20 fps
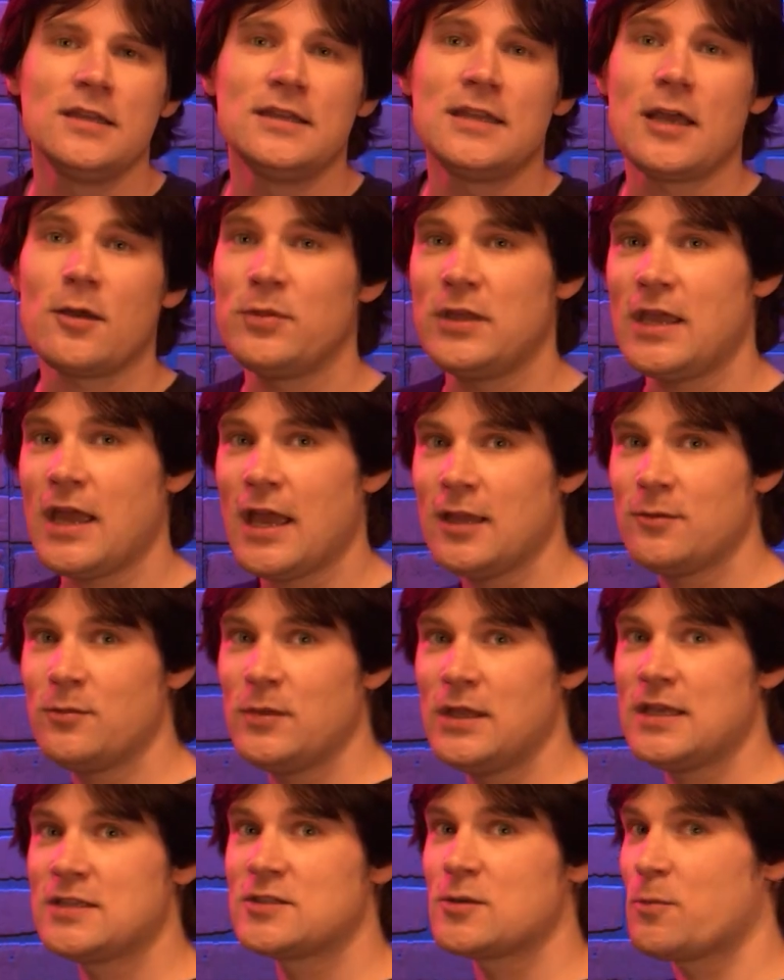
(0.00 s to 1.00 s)
Now, behind
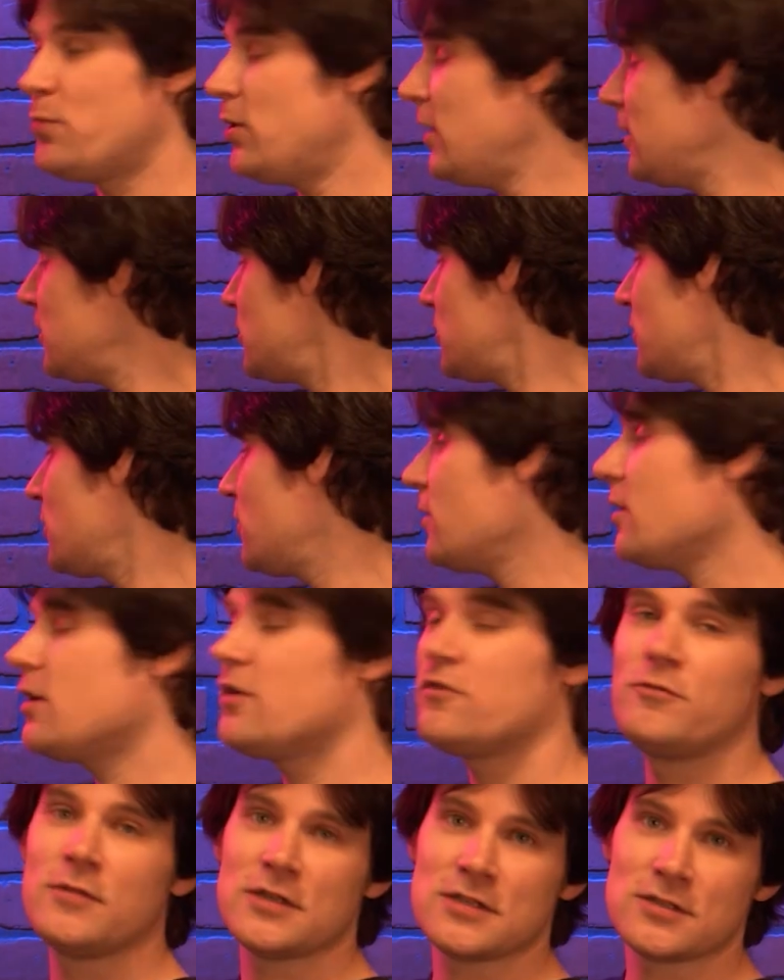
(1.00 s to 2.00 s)
me is a picture
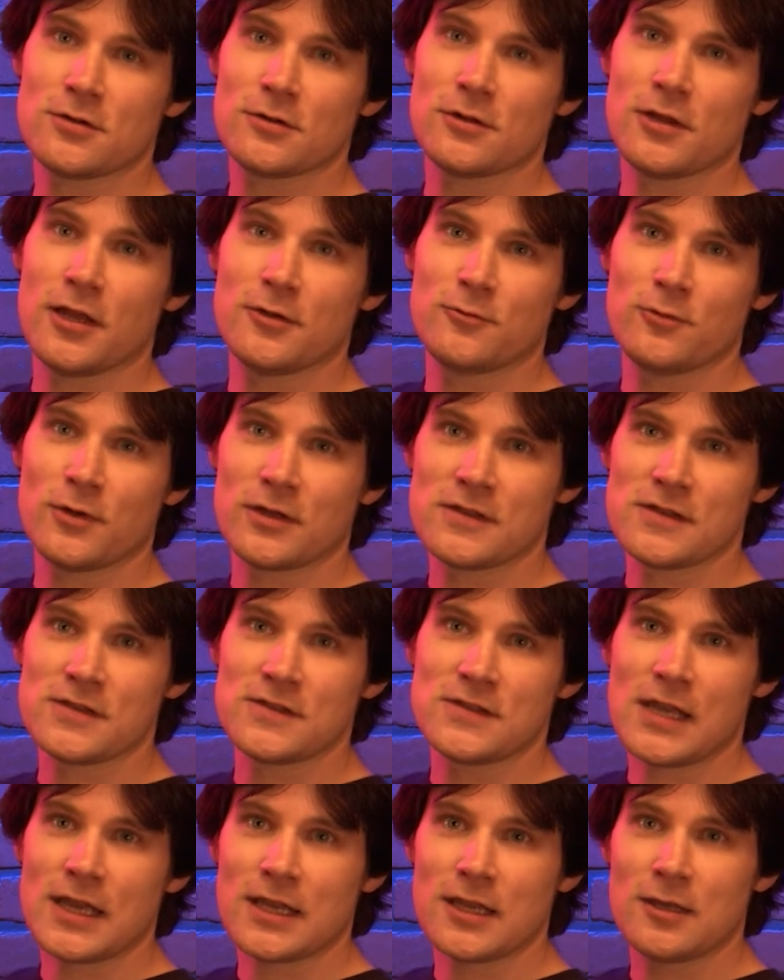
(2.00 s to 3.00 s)
of Mr. Ludwig
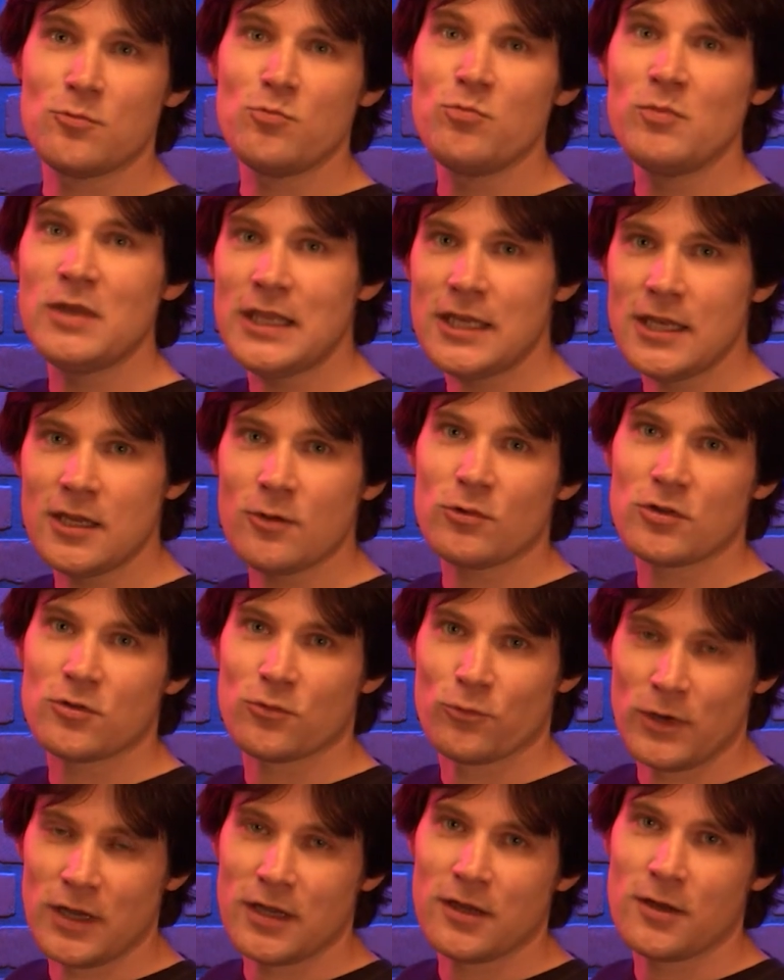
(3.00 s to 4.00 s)
II meeting with
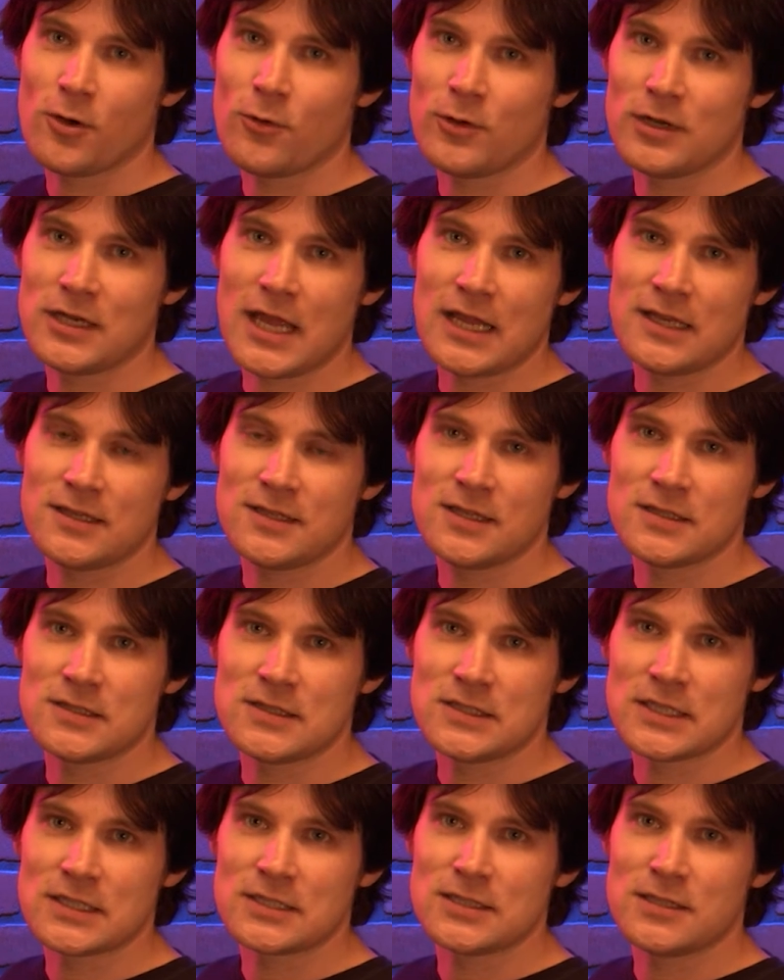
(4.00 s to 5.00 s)
Ringo in
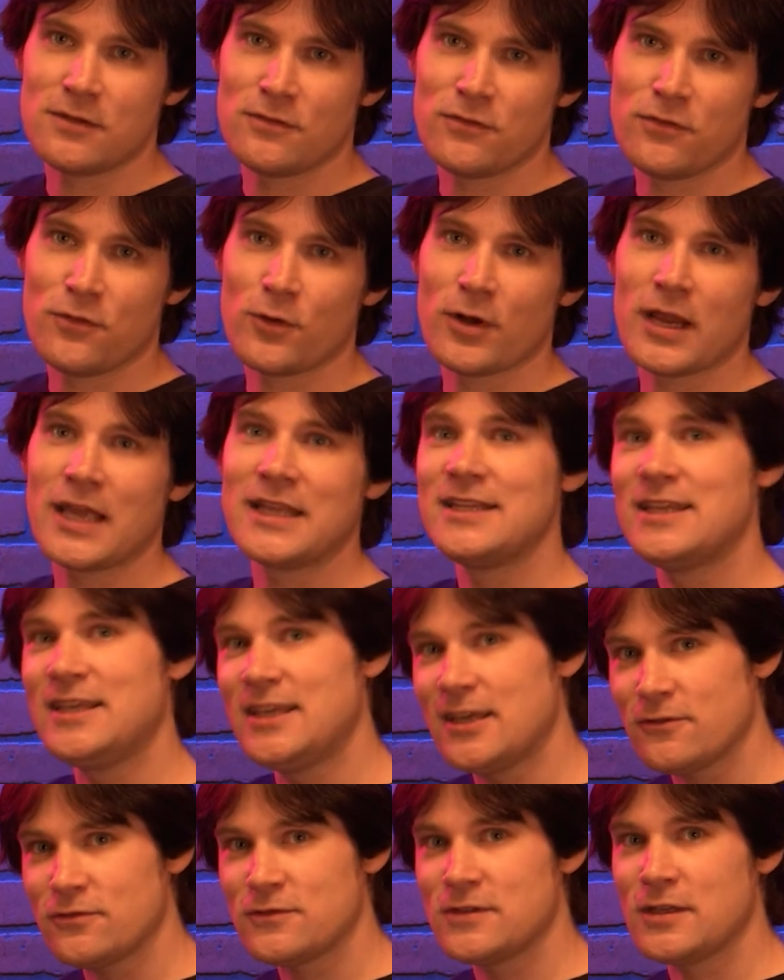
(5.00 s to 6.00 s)
1964 and
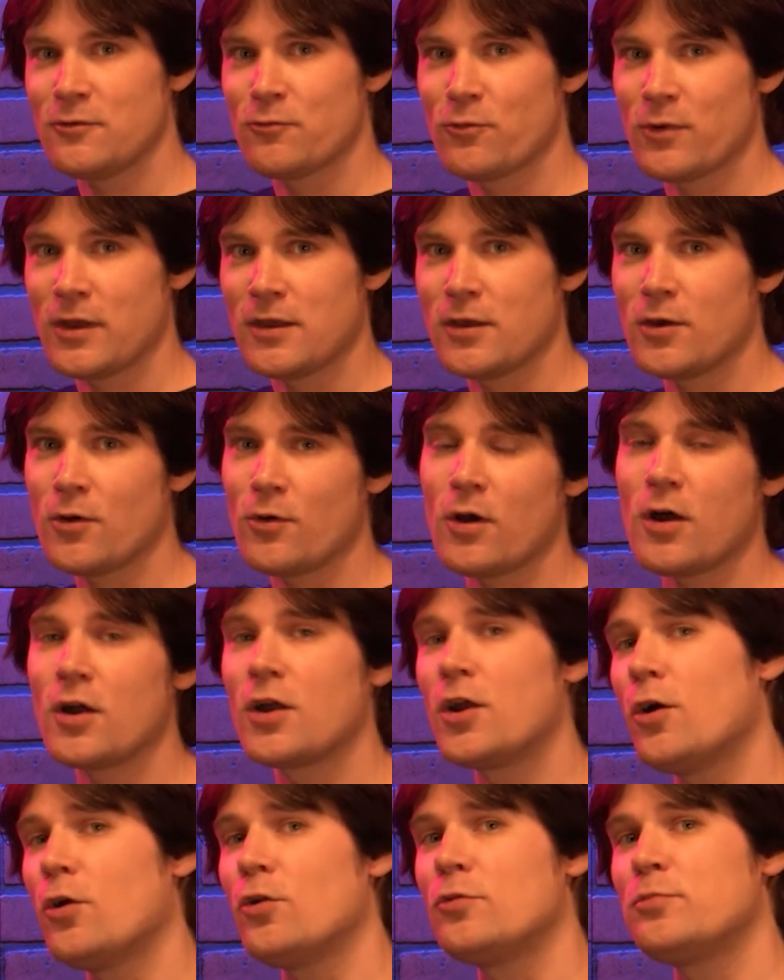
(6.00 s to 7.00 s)
gifting Ringo a
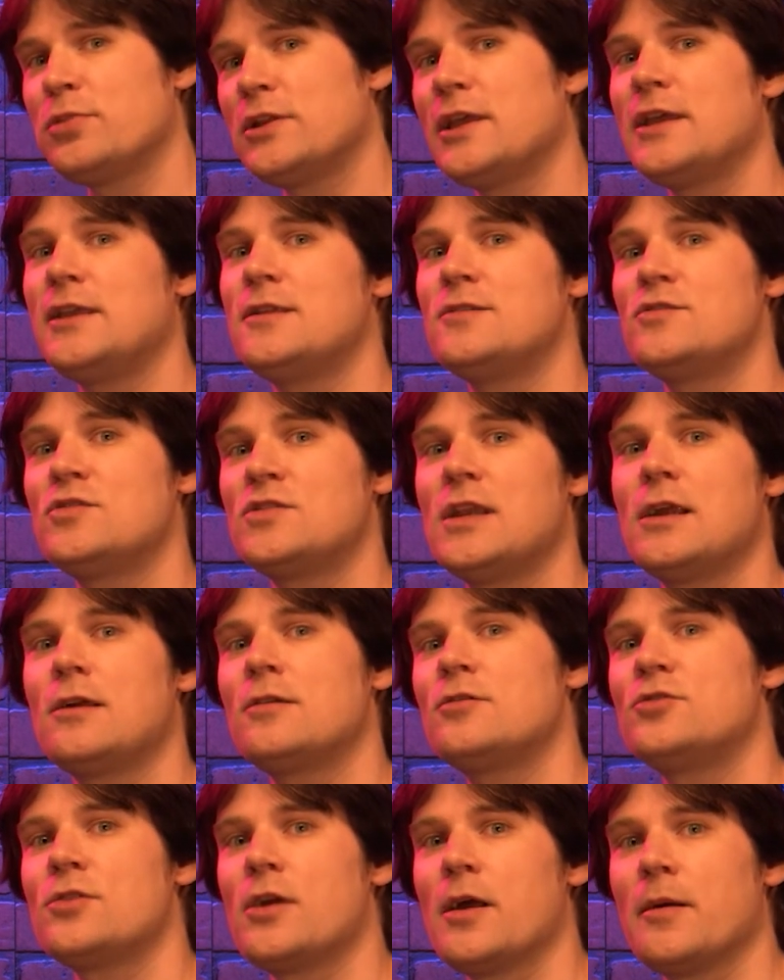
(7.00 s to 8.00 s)
gold-plated
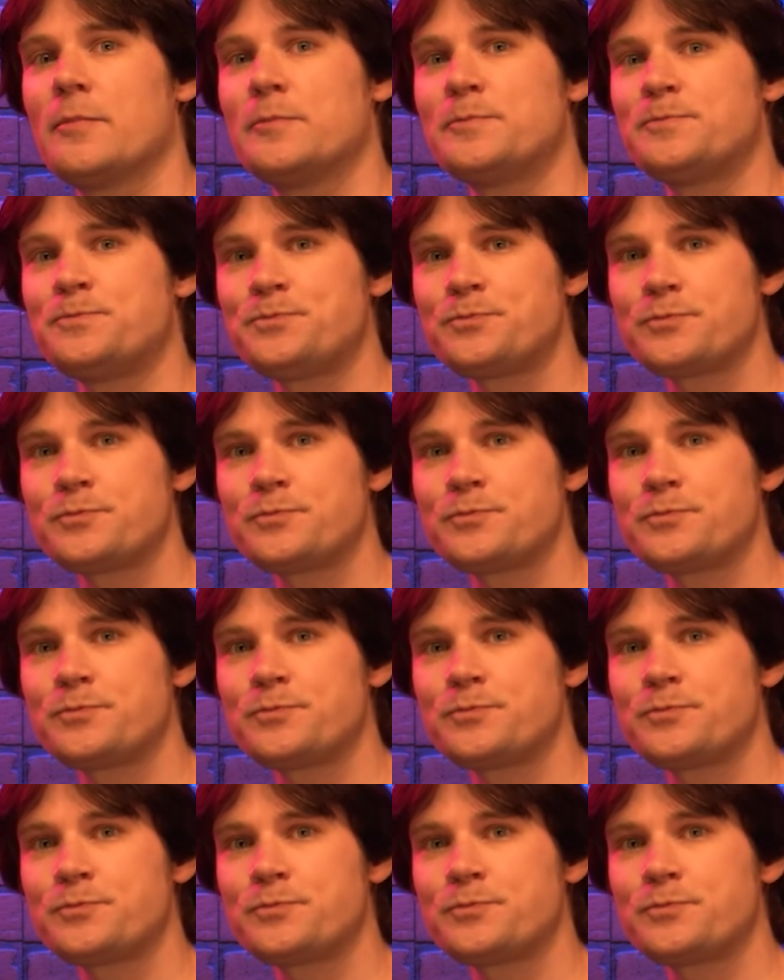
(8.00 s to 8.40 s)
snare drum.